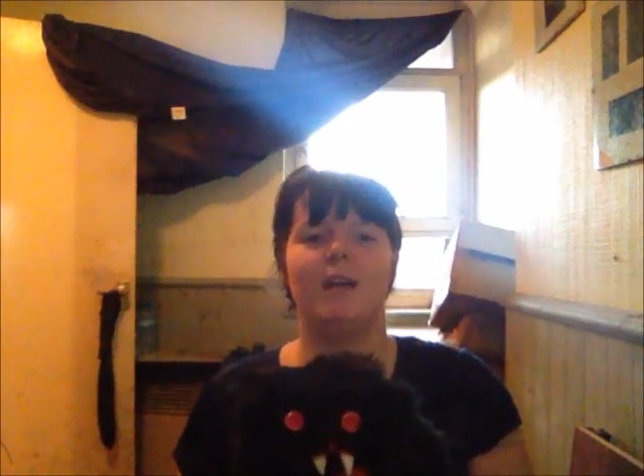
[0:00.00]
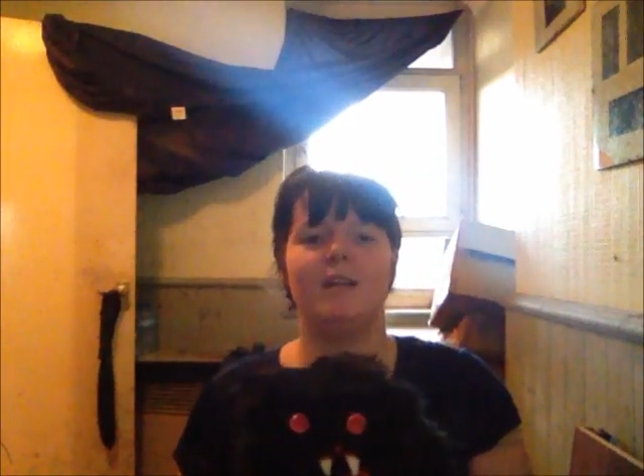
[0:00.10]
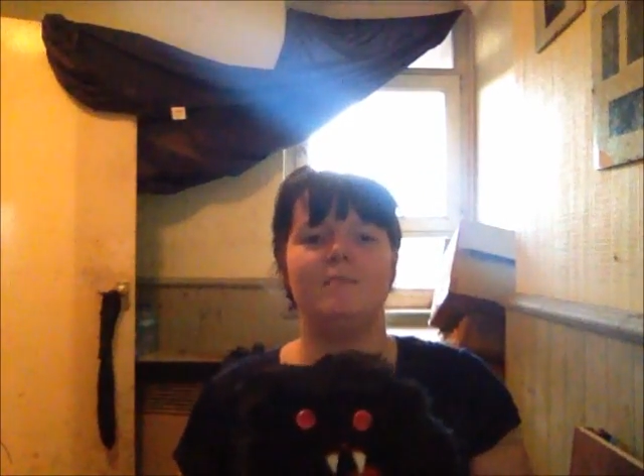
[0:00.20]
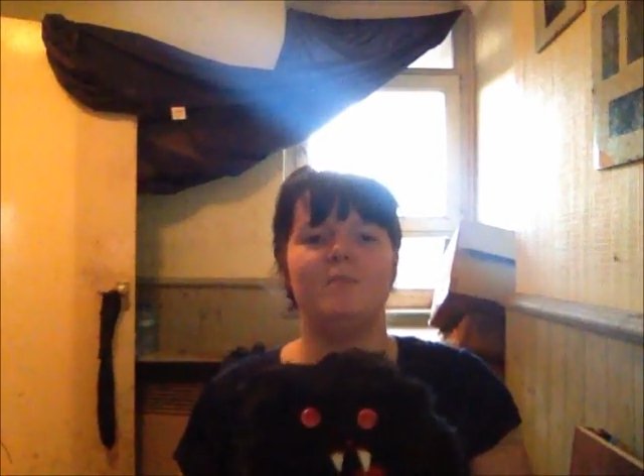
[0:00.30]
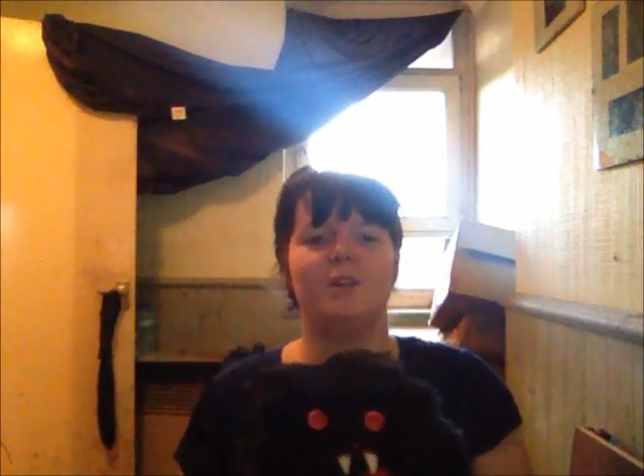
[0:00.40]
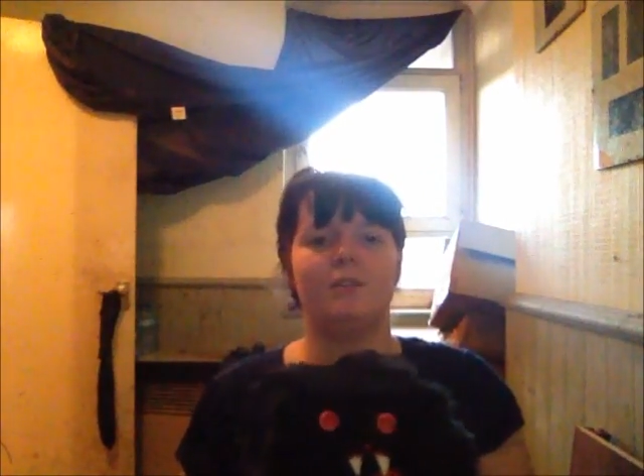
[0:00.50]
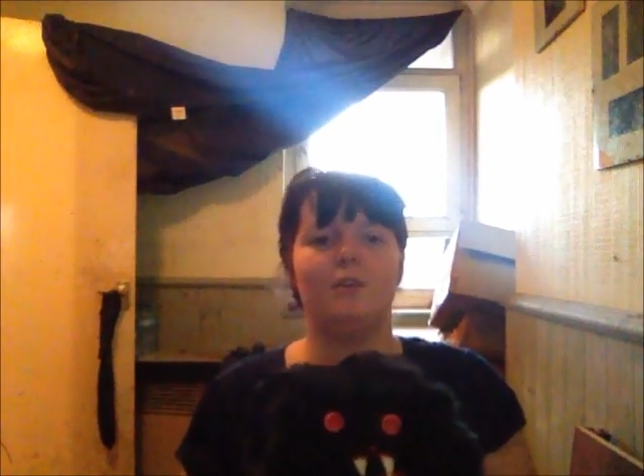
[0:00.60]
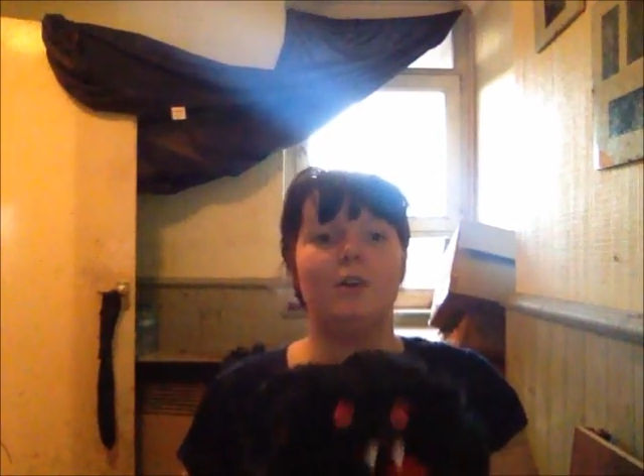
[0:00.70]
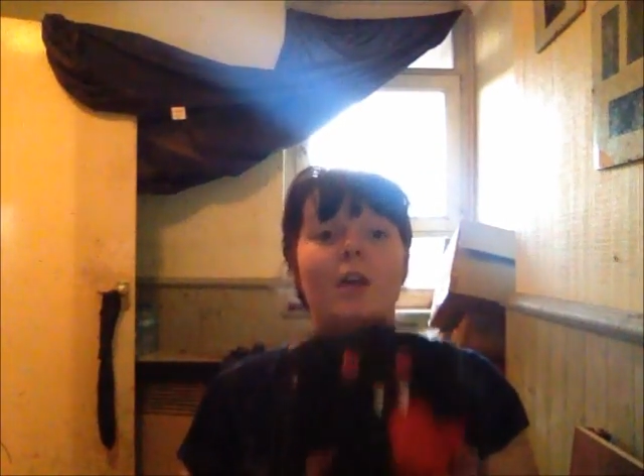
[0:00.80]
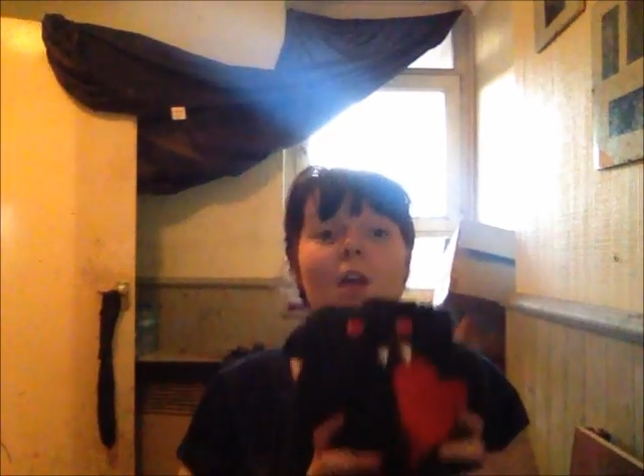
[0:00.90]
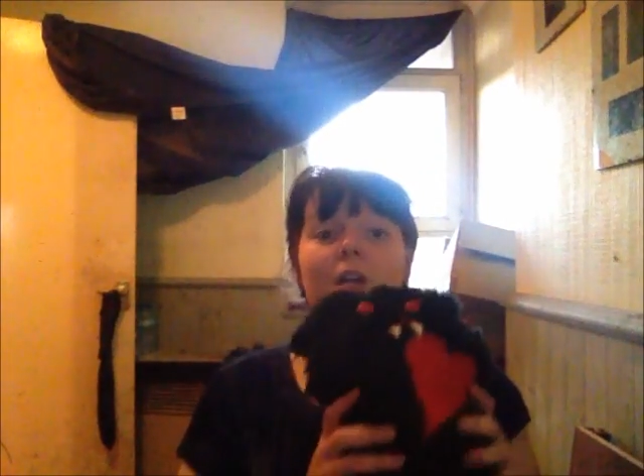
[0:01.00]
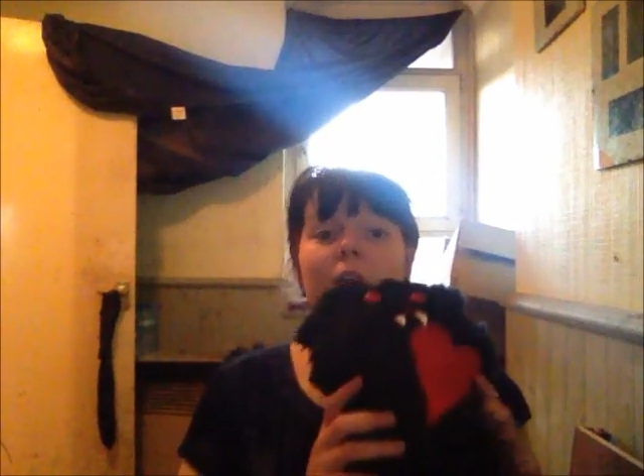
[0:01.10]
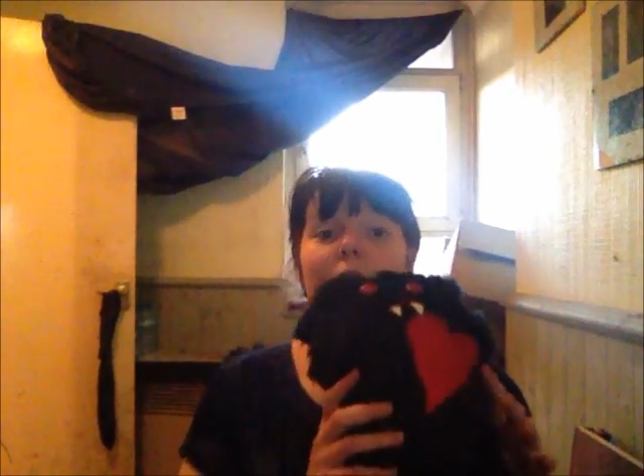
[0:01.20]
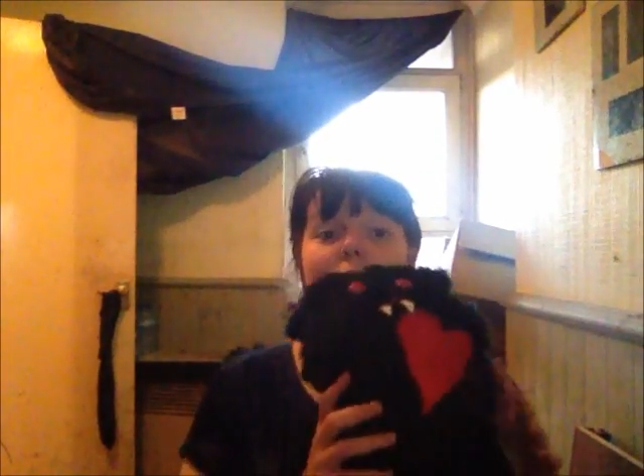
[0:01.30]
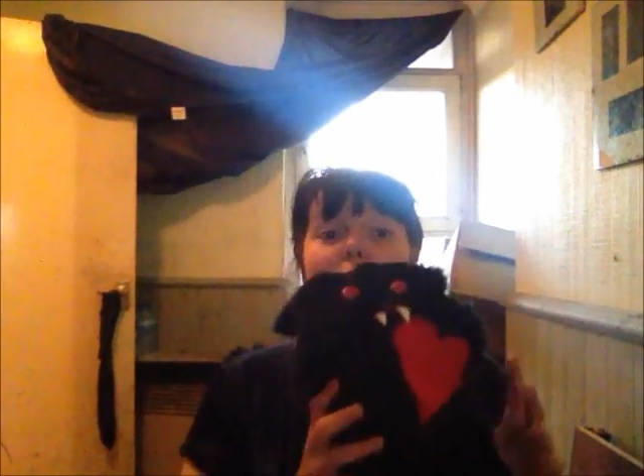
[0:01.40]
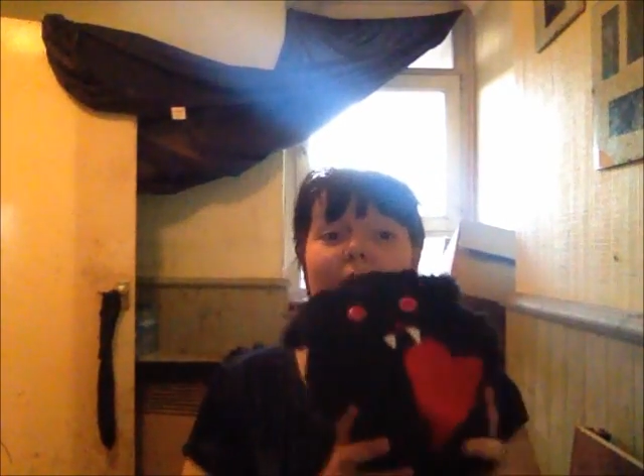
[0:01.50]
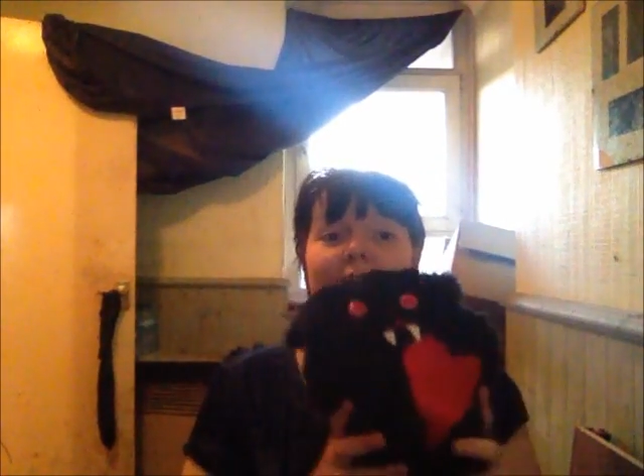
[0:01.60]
random.org, you